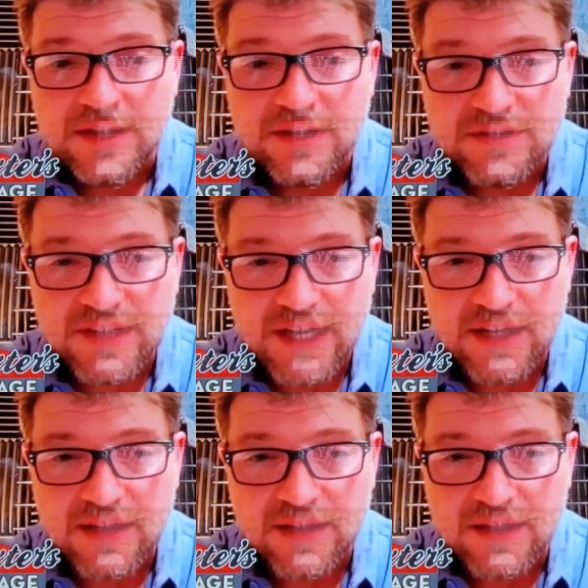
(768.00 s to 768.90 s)
The
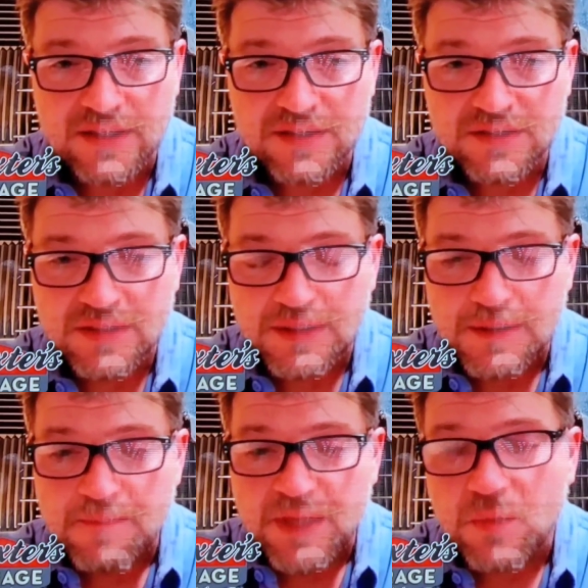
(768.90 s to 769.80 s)
second things,
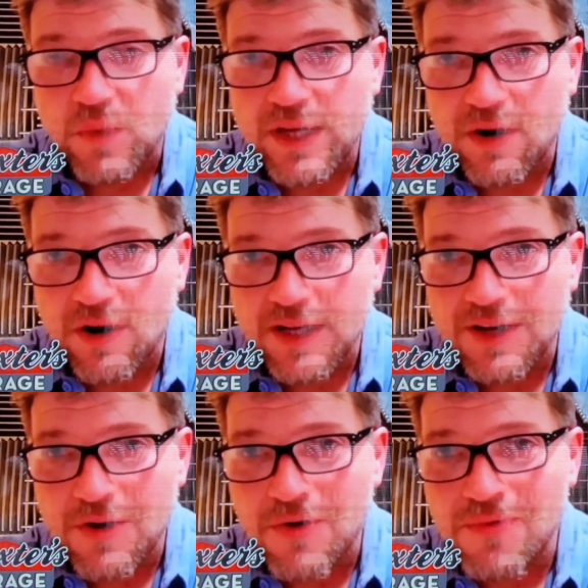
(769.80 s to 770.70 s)
we already
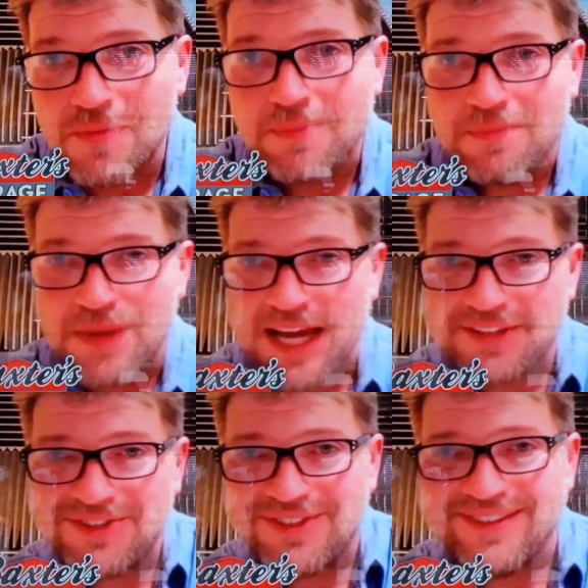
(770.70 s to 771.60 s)
know
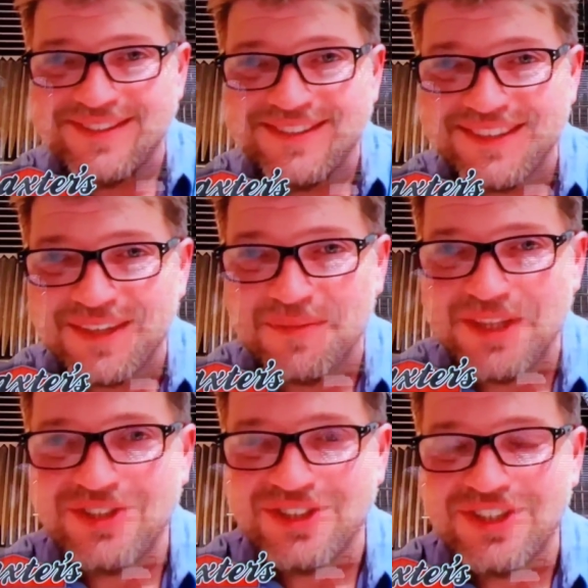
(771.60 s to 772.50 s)
past
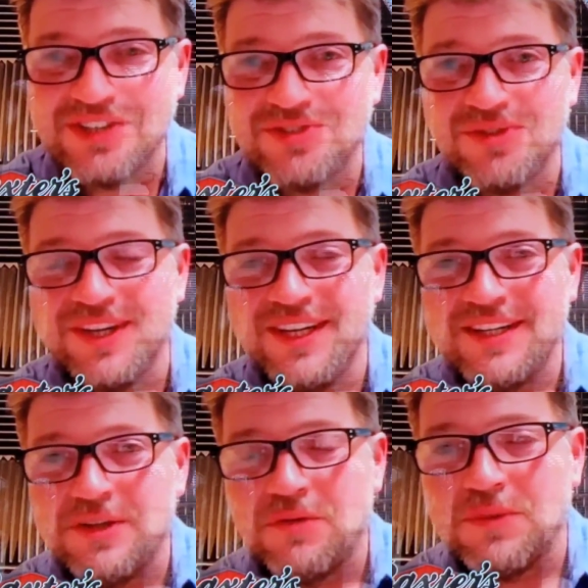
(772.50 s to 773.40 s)
emissions history
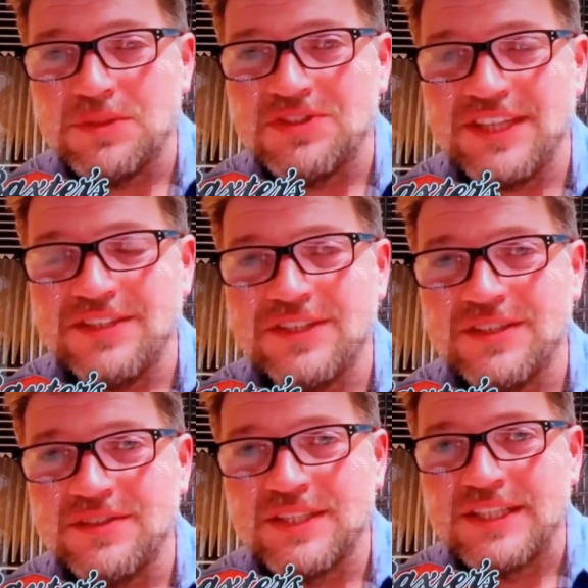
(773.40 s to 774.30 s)
from the
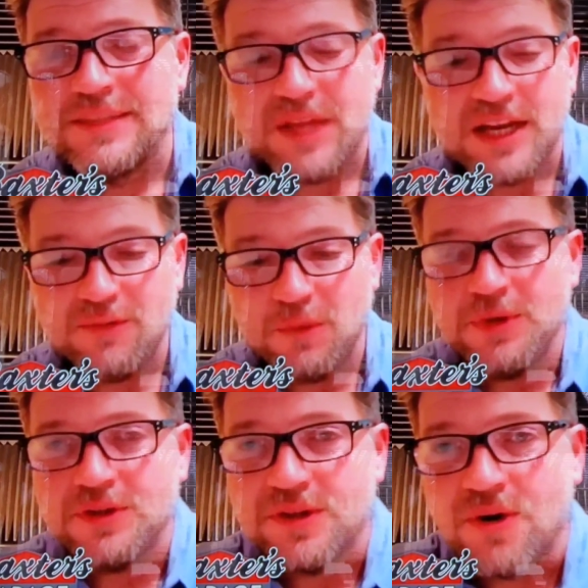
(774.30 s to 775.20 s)
60s that if you
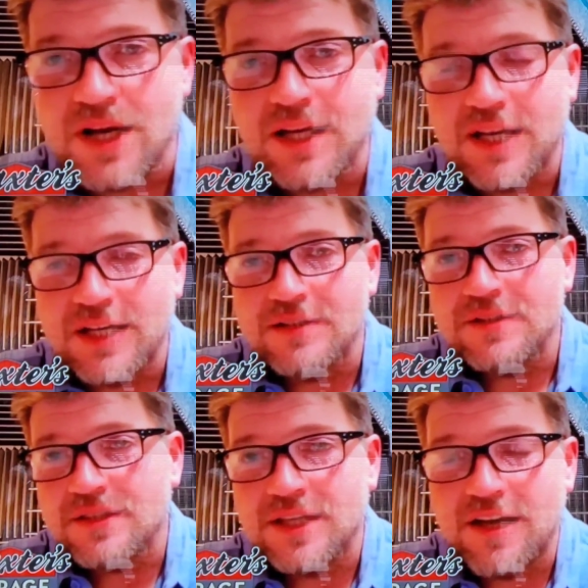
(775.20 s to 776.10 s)
put the
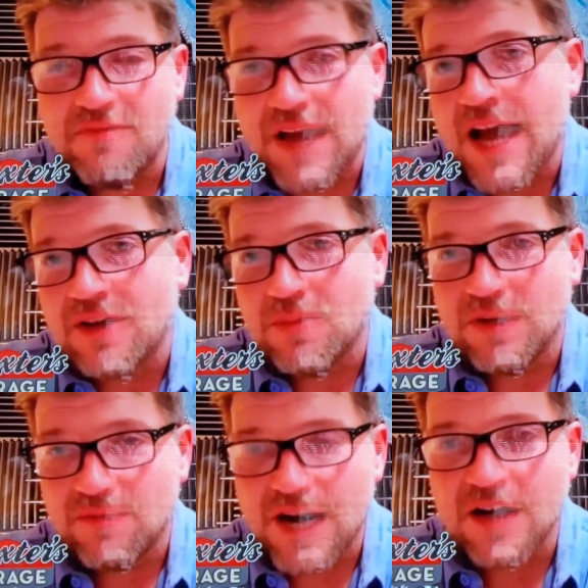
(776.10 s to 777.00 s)
crankcase in a vacuum
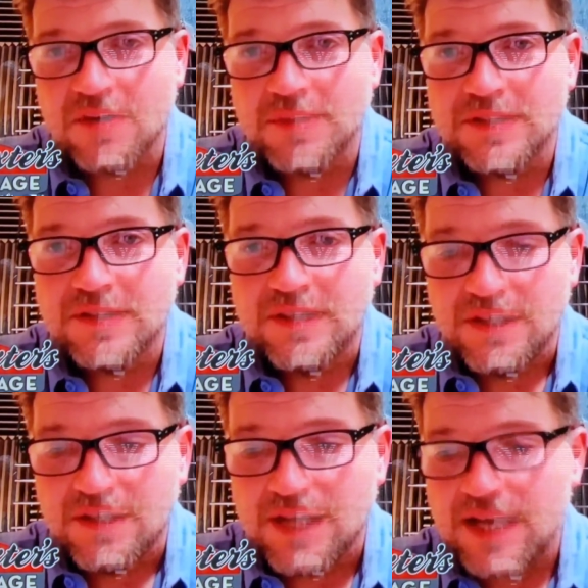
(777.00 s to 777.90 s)
environment,
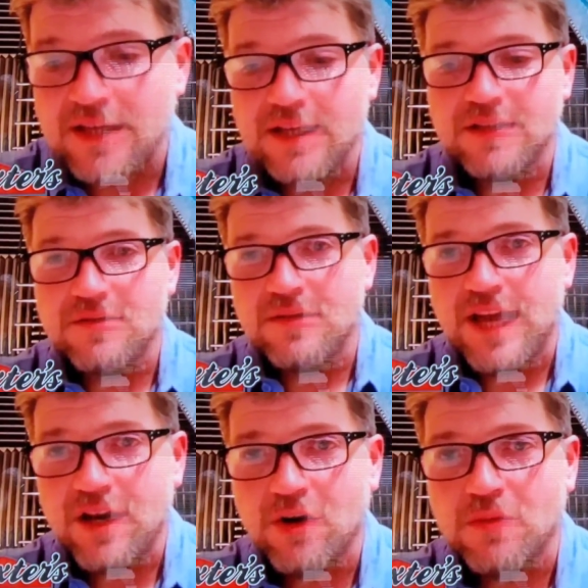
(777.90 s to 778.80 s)
that it
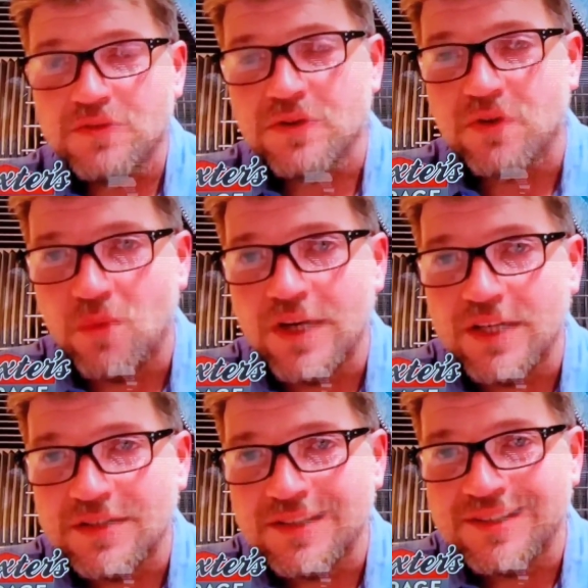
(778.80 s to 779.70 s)
helps the
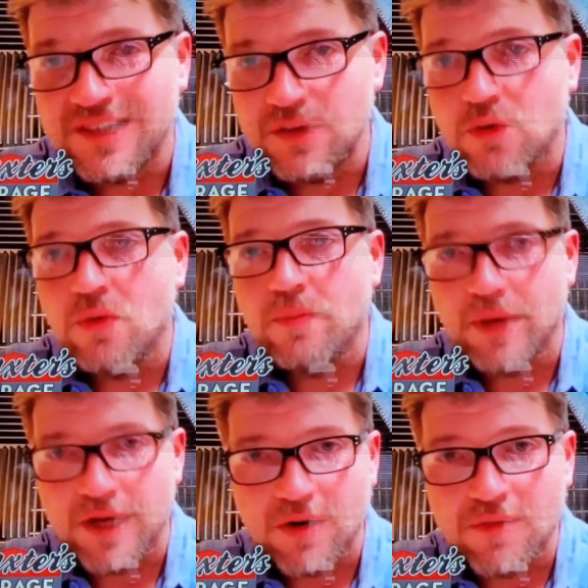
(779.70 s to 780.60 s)
rings seal
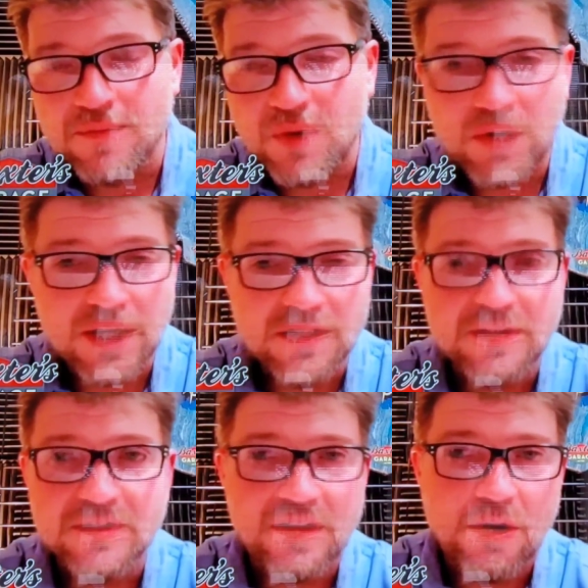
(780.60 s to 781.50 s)
better. Okay, this
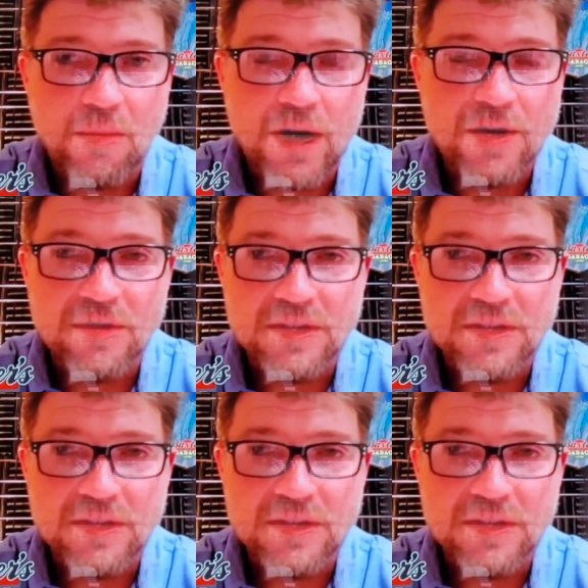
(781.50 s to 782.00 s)
is a no-brainer.